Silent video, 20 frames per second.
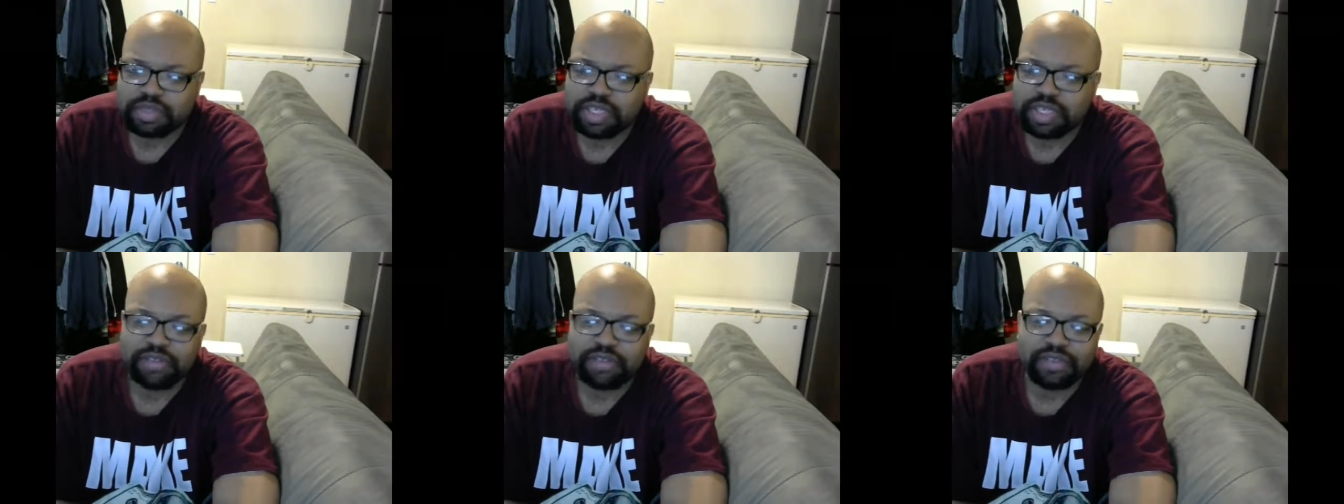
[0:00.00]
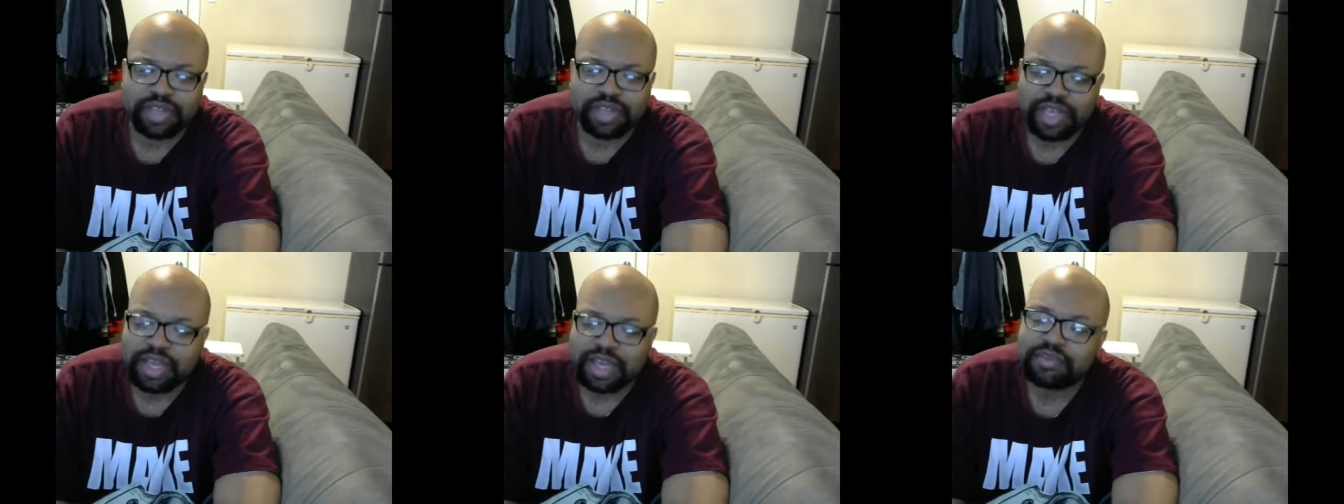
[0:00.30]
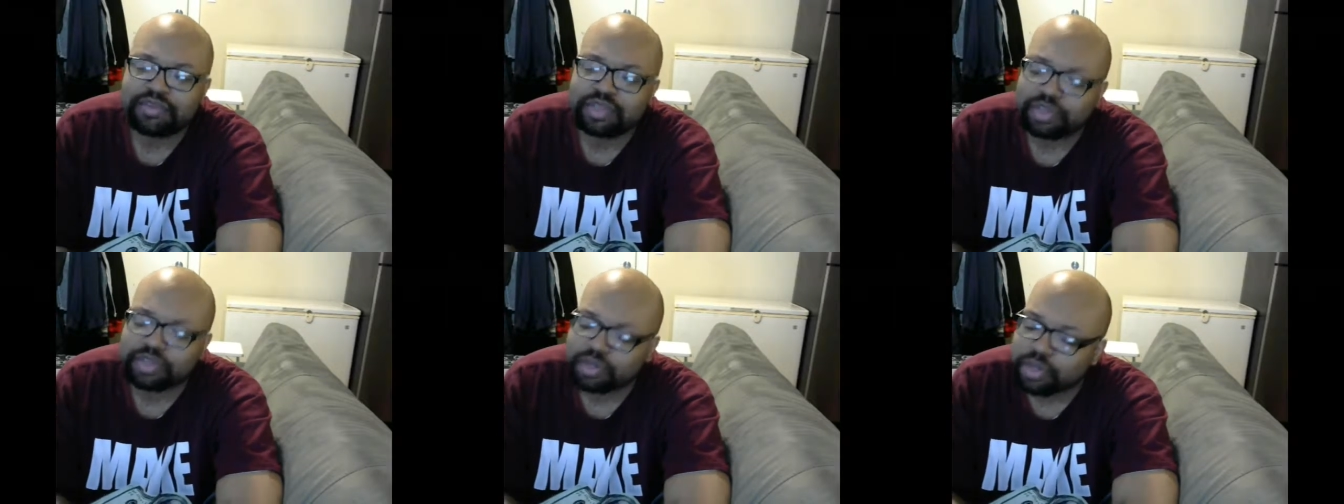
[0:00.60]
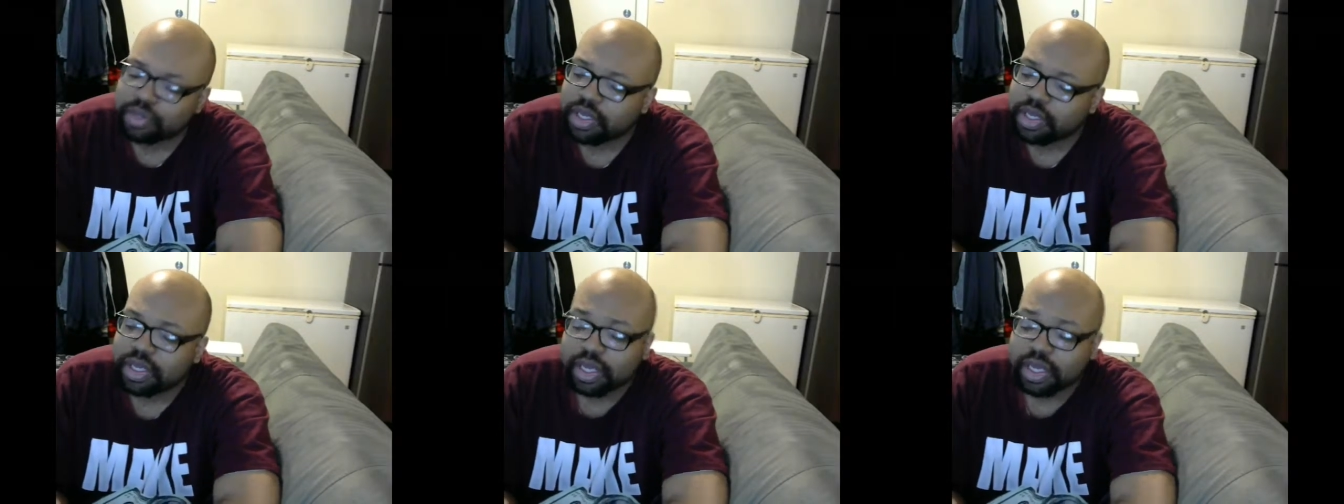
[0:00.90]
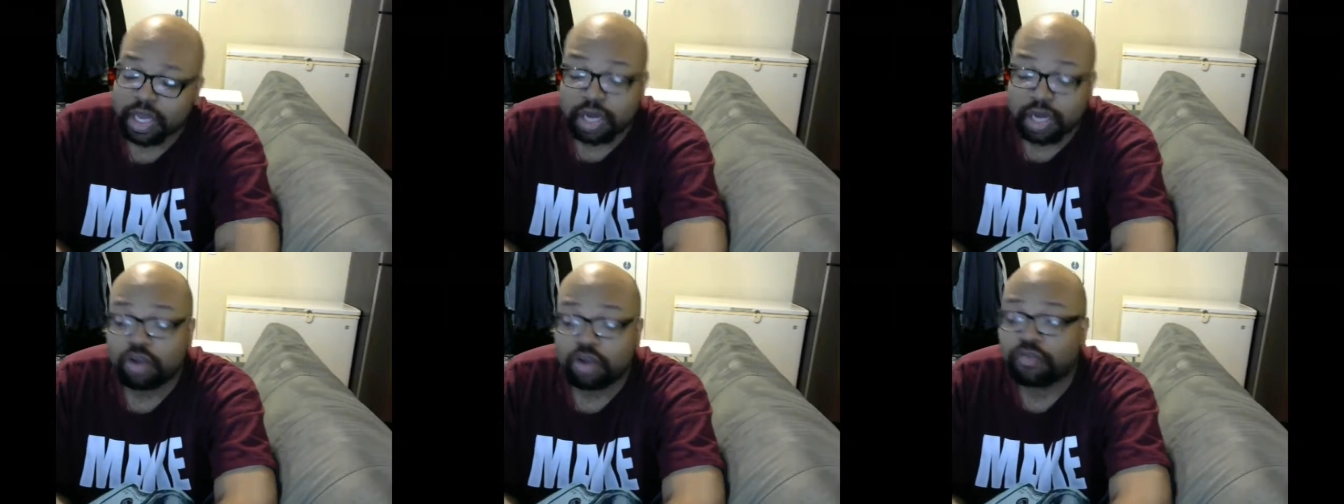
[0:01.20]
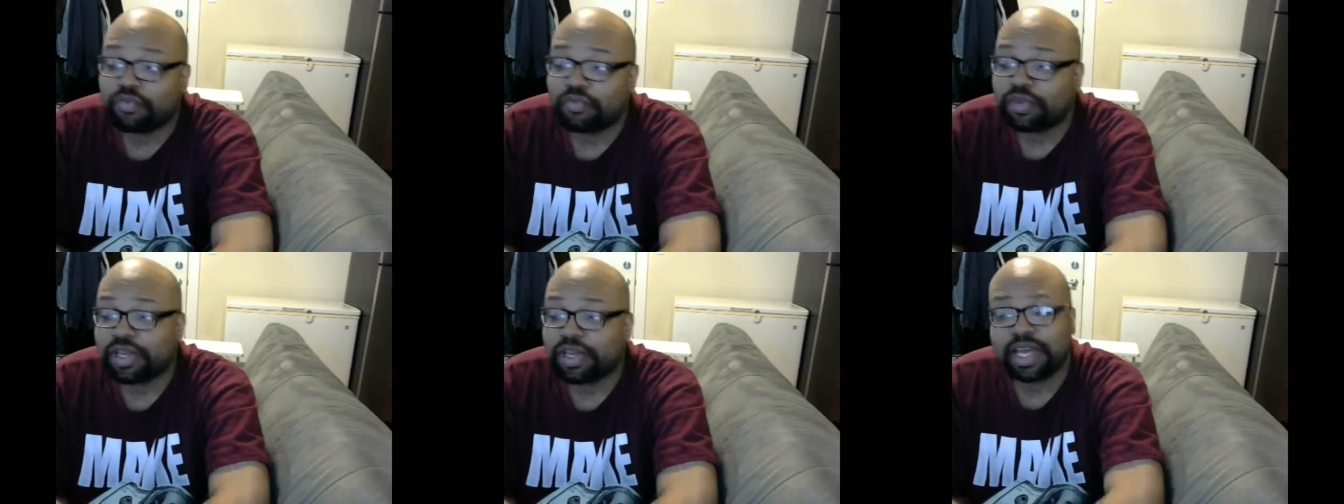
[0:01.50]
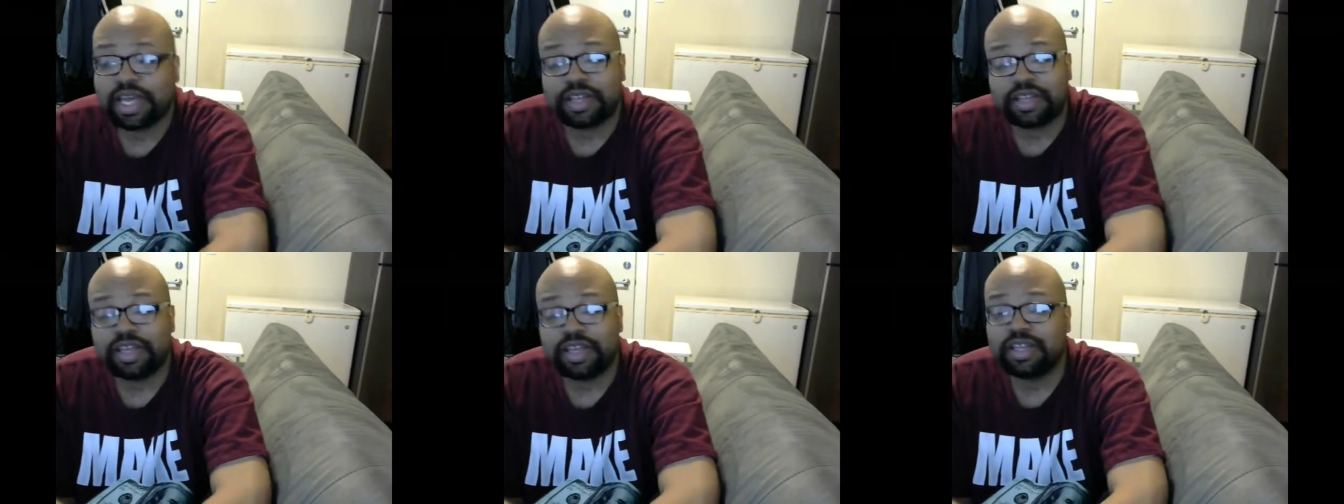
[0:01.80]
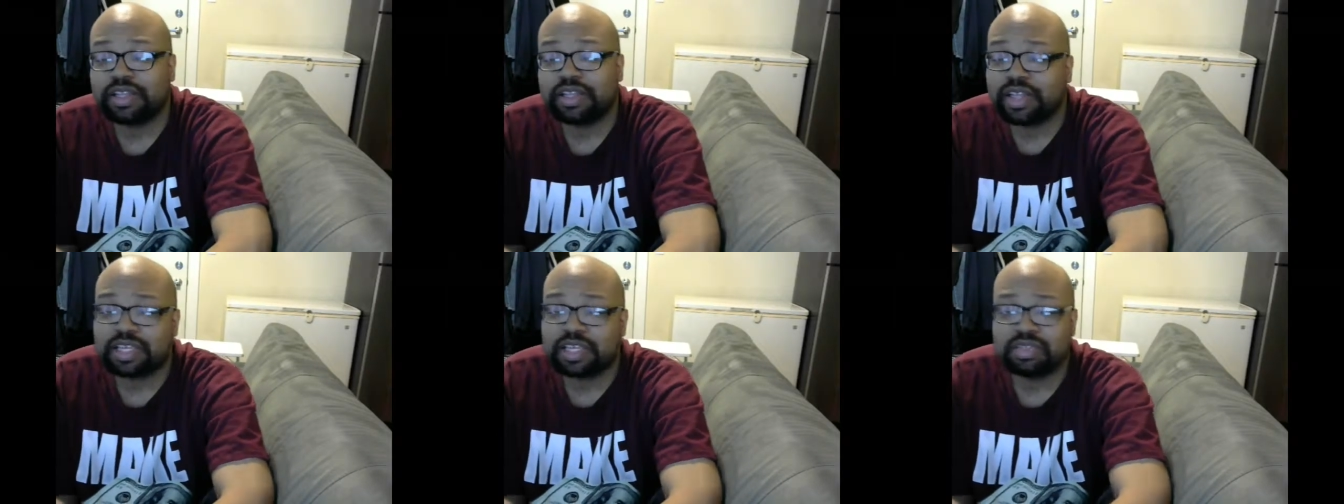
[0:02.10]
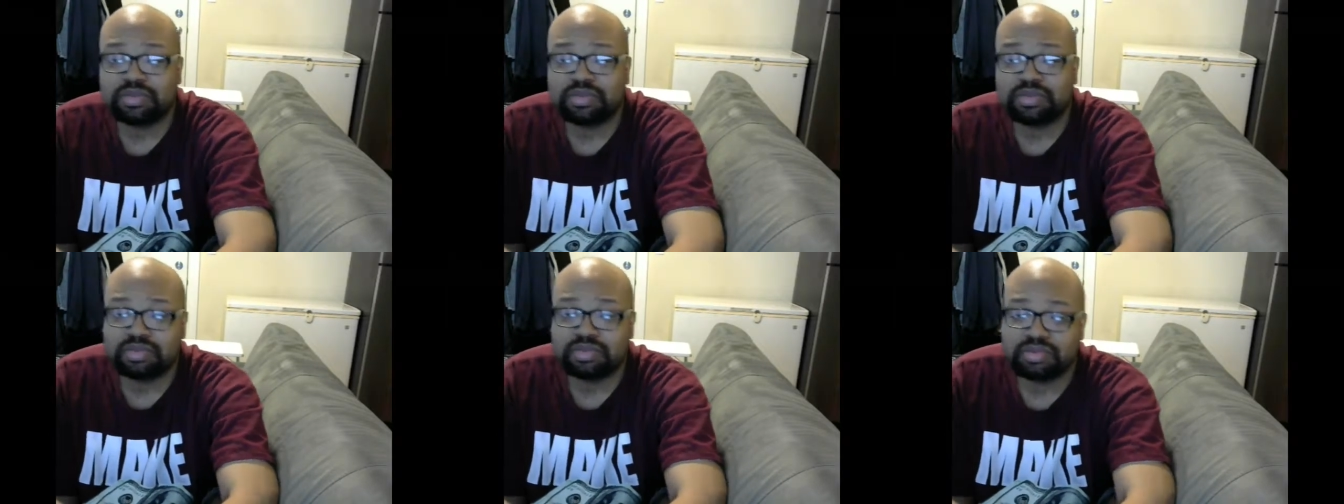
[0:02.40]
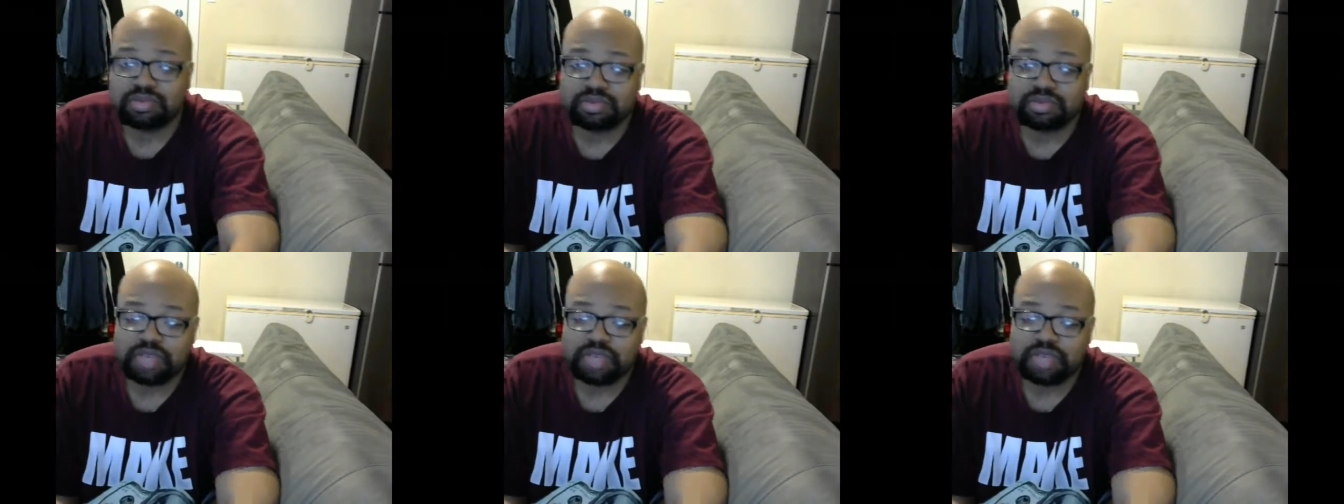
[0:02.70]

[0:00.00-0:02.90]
You definitely have to, and hopefully I think that's